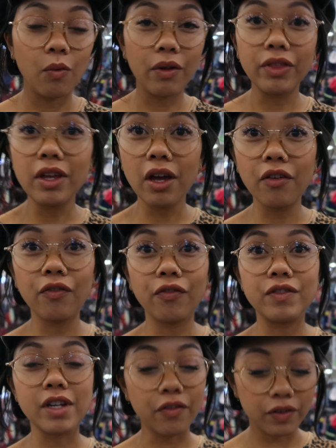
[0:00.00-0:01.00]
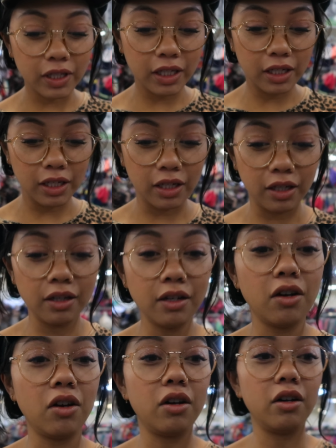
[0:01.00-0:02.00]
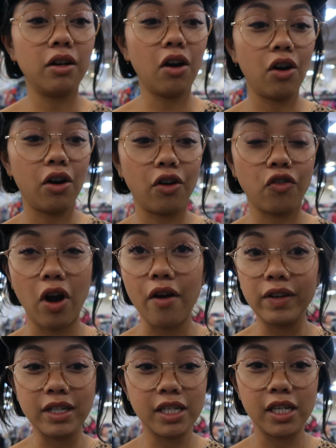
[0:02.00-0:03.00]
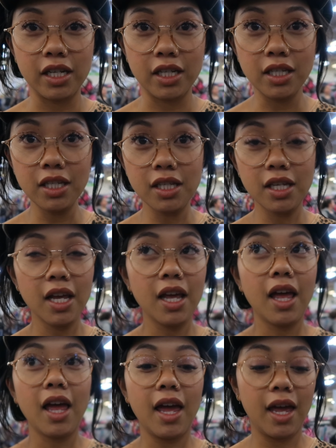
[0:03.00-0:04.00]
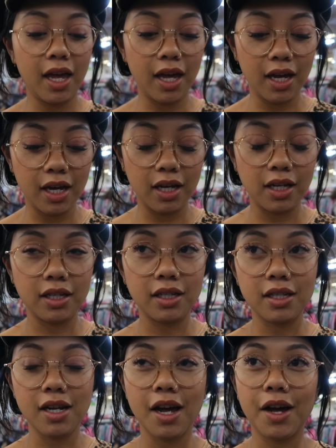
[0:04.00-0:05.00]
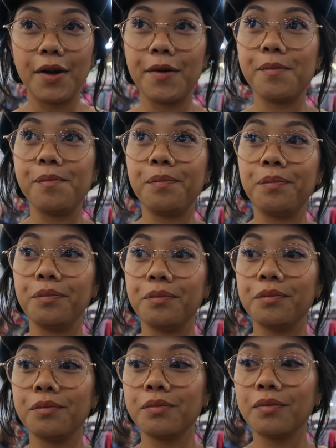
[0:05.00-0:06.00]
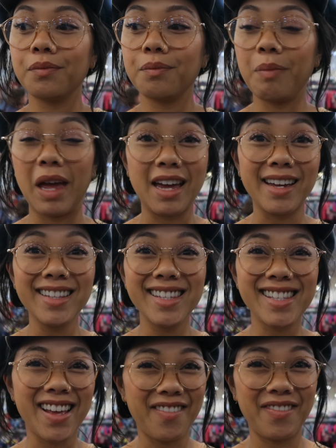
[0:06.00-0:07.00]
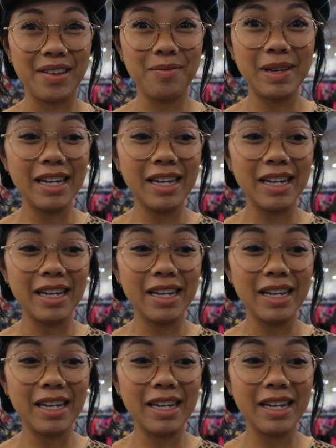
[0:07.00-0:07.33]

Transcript: One thing I definitely need are graphic tees and um, pants that fit